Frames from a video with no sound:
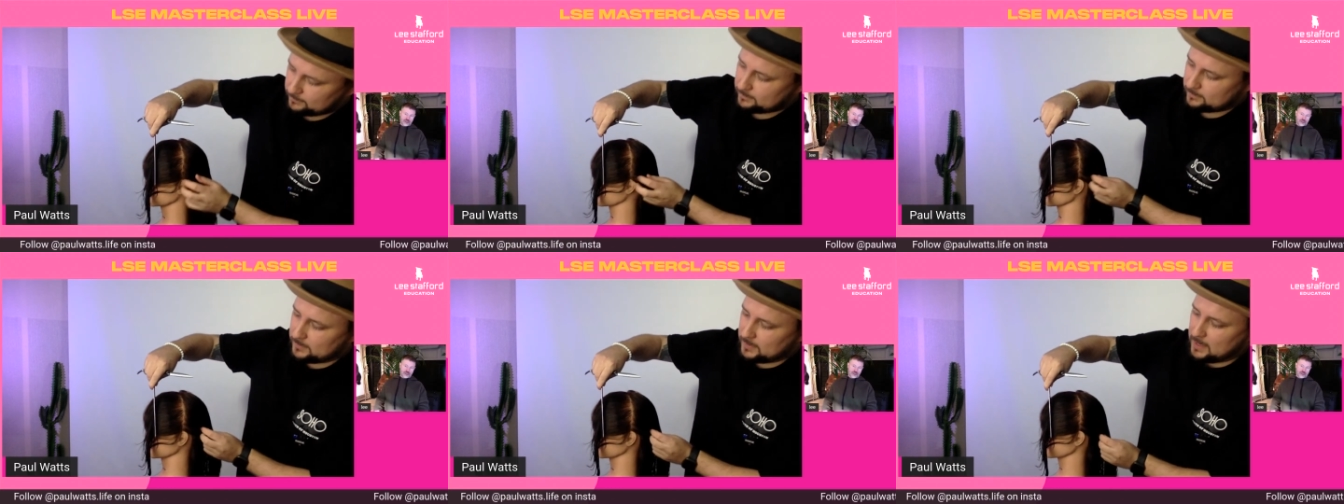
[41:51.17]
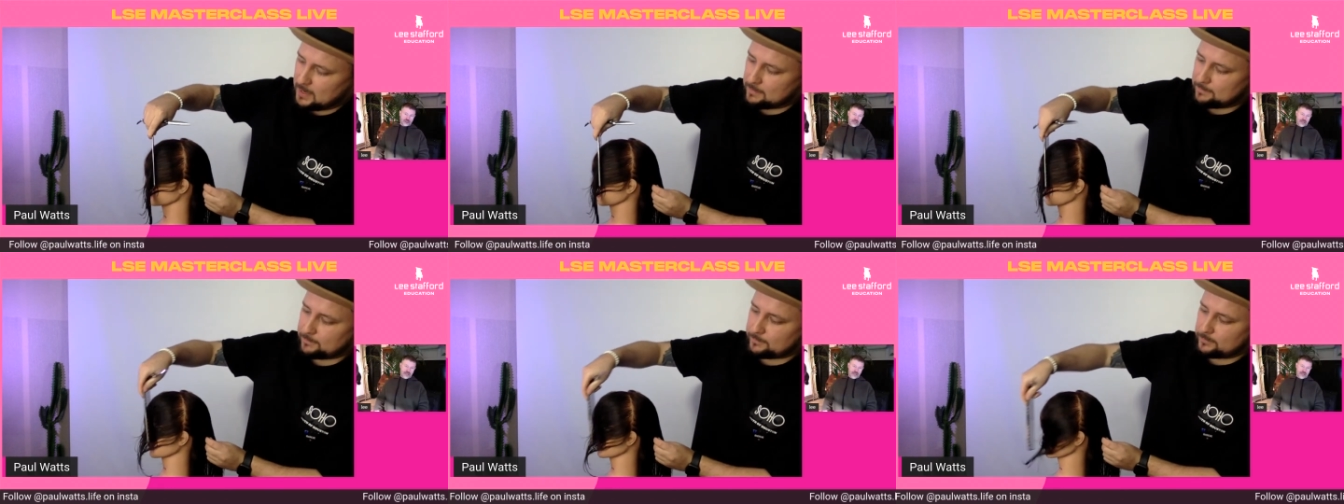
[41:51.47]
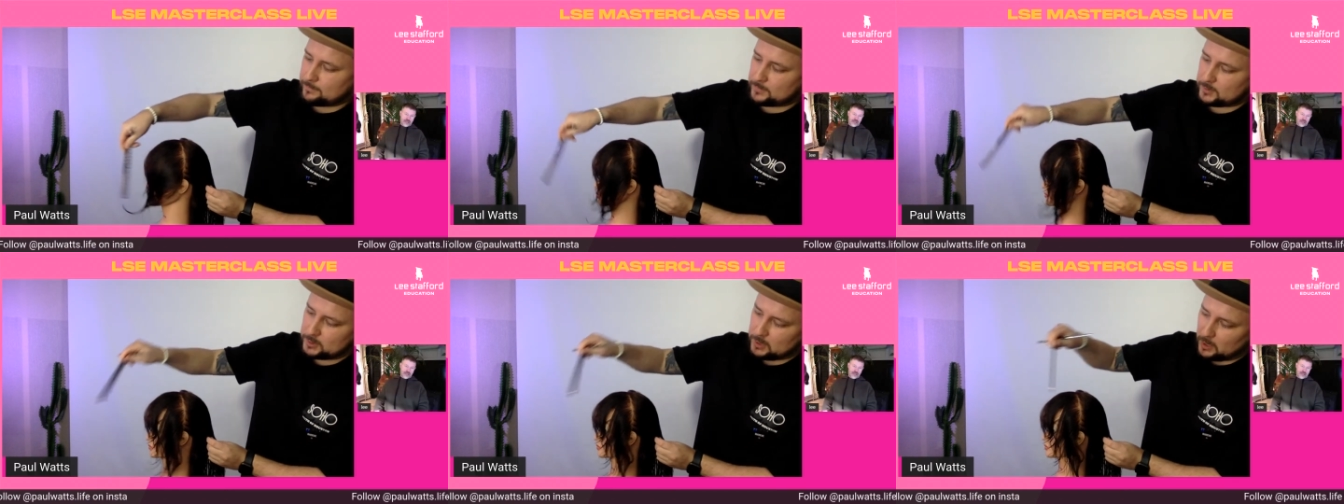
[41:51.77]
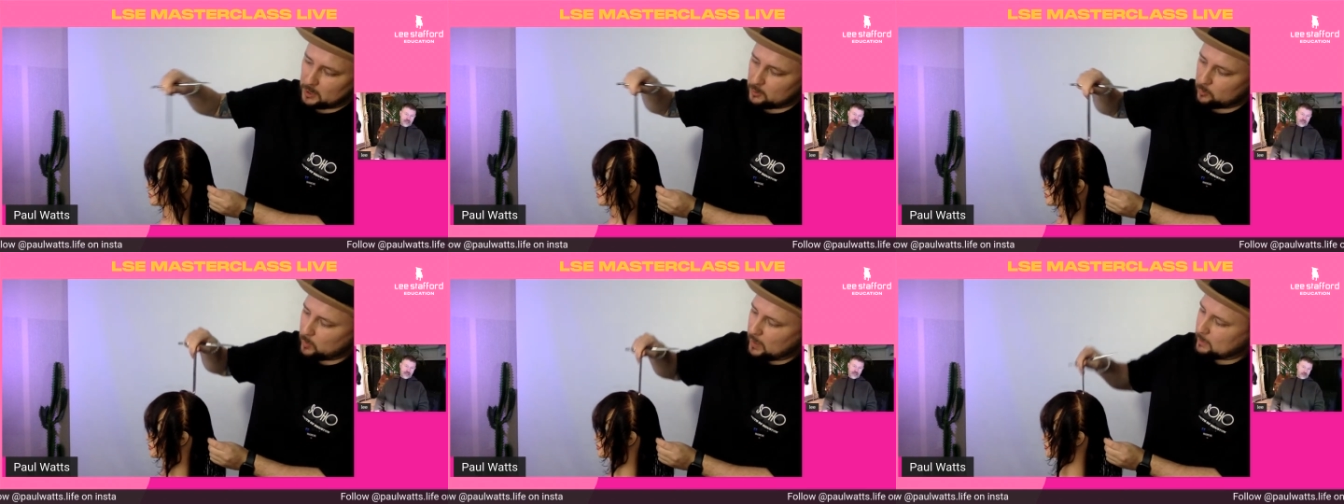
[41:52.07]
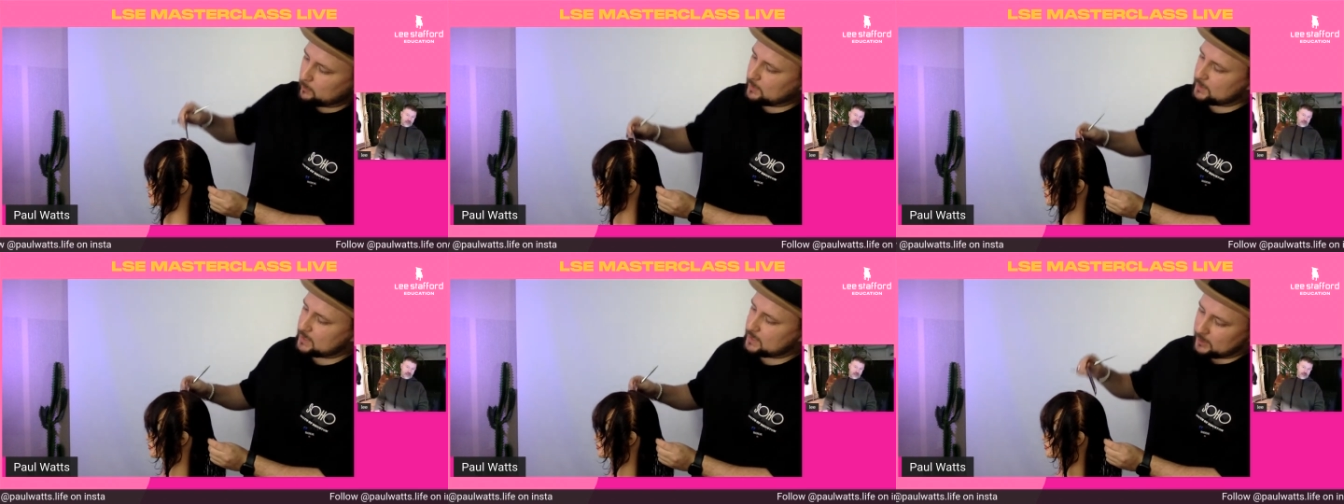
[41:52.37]
Yep. So where
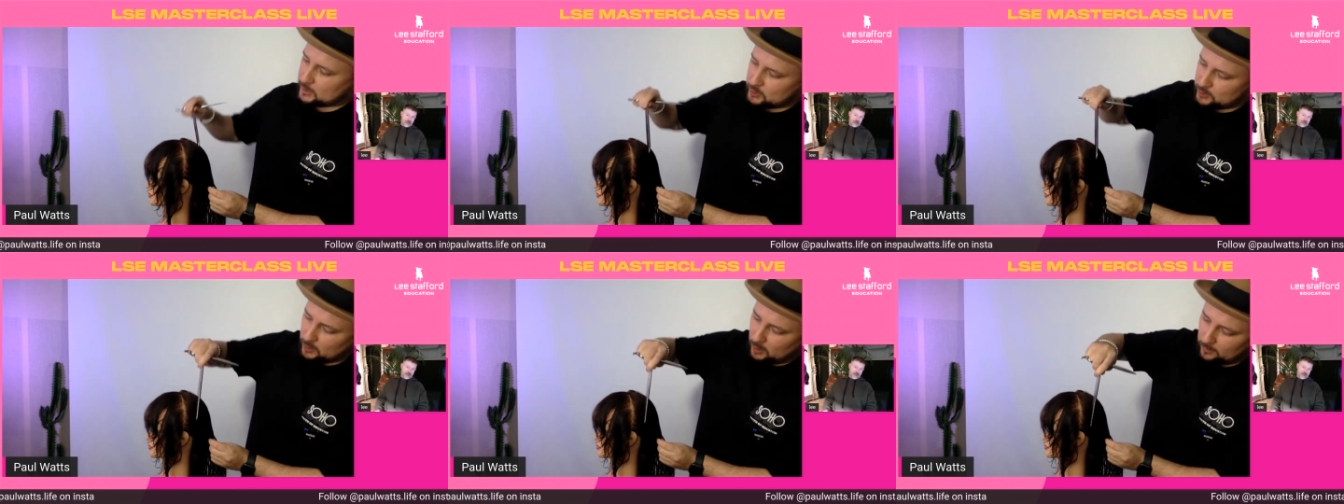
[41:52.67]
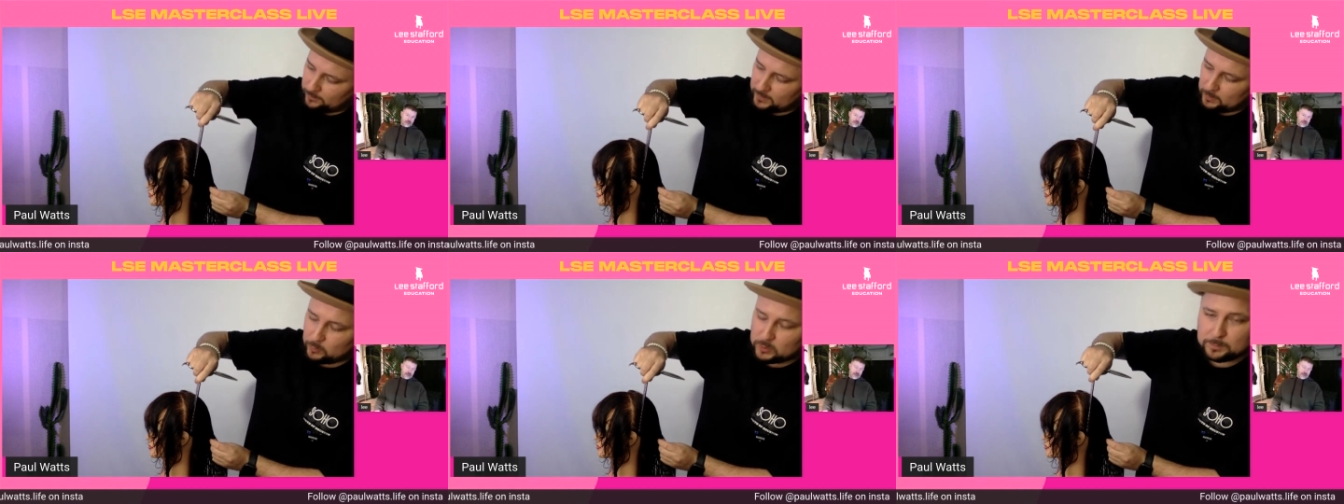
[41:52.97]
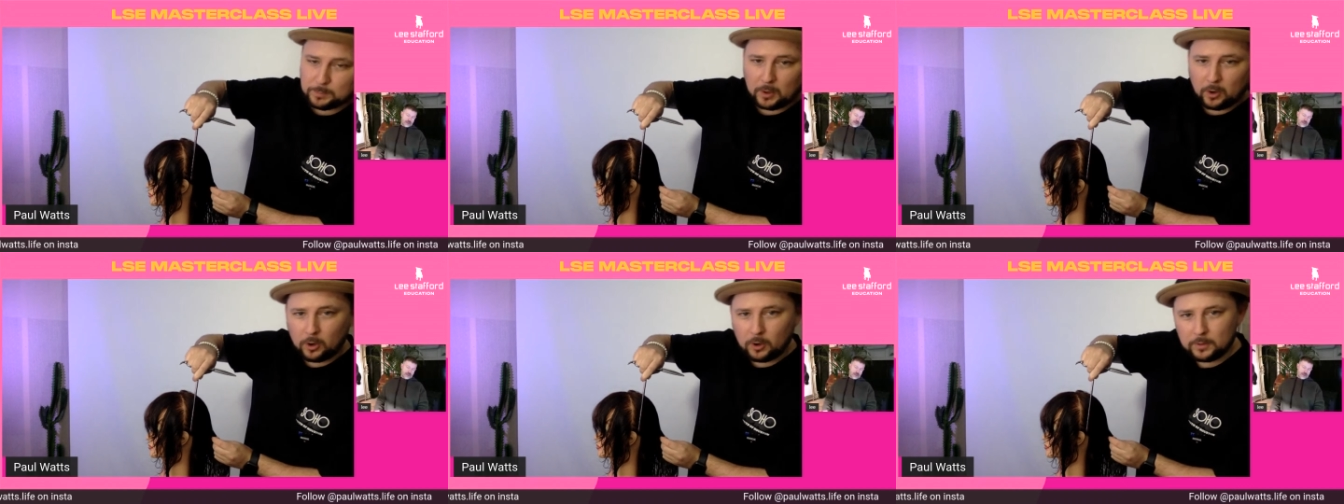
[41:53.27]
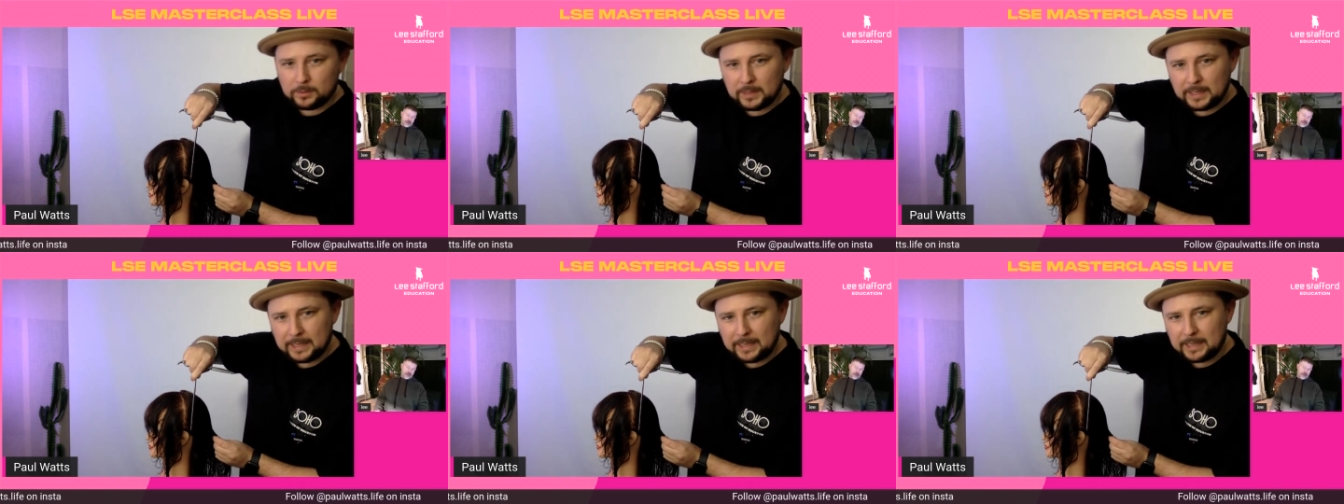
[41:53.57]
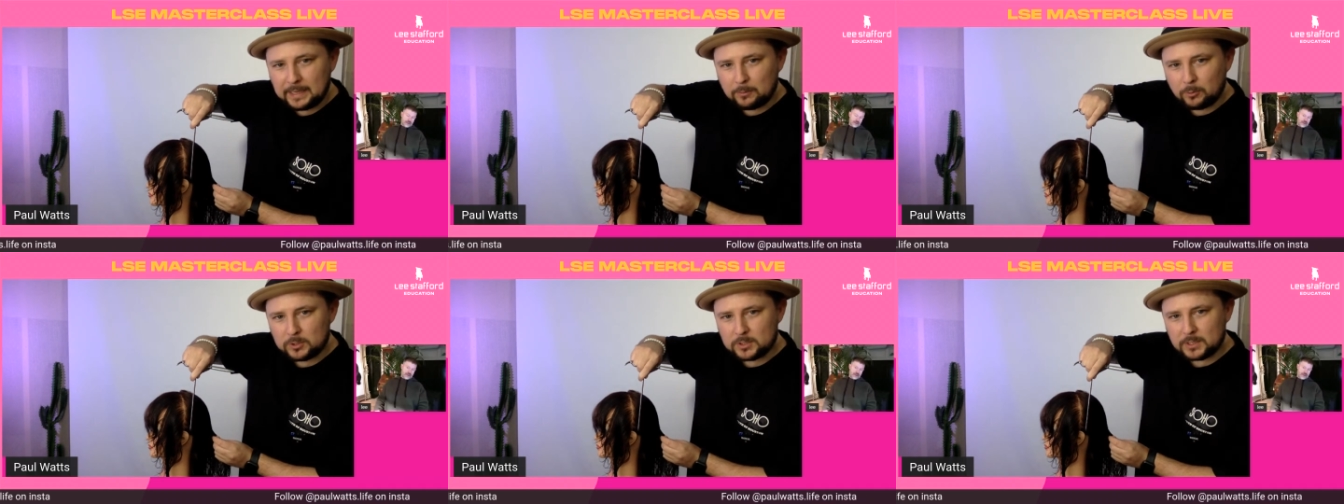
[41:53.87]
we sectioned off, it was behind the
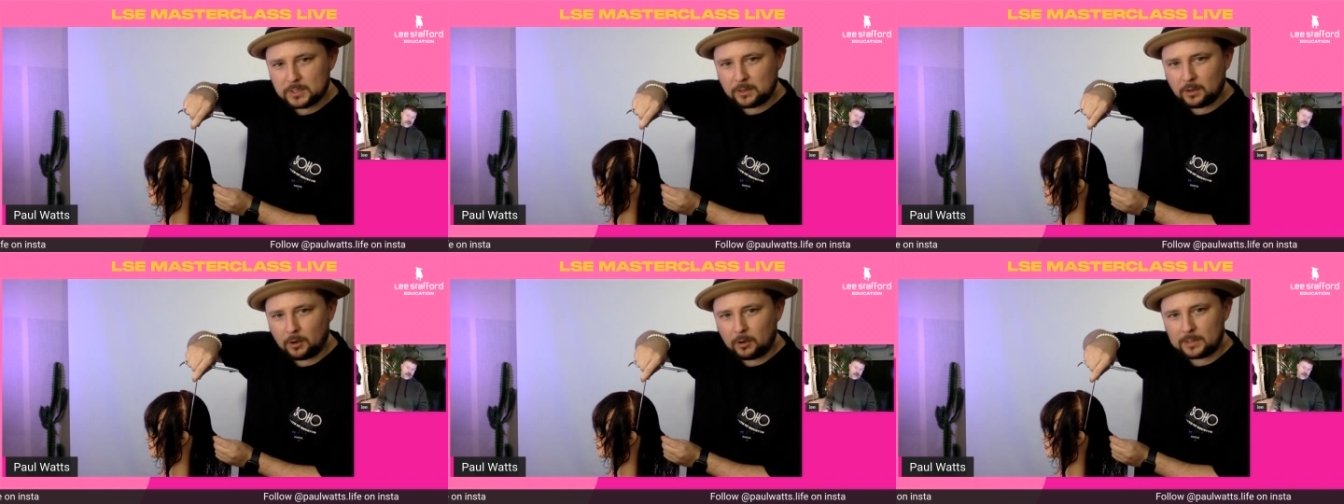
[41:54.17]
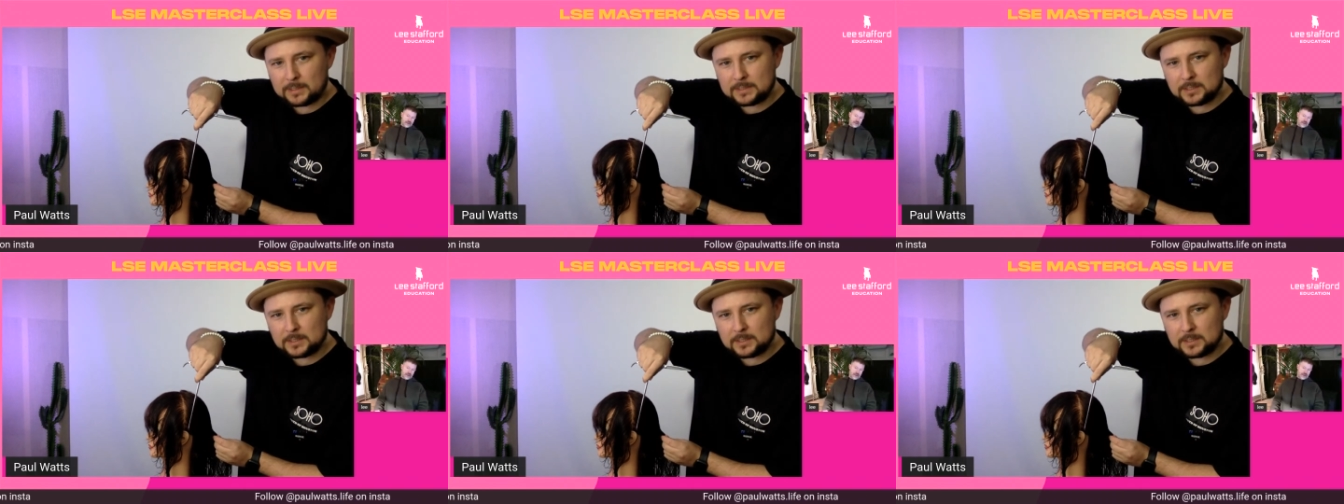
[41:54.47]
ear, wasn't it, guys?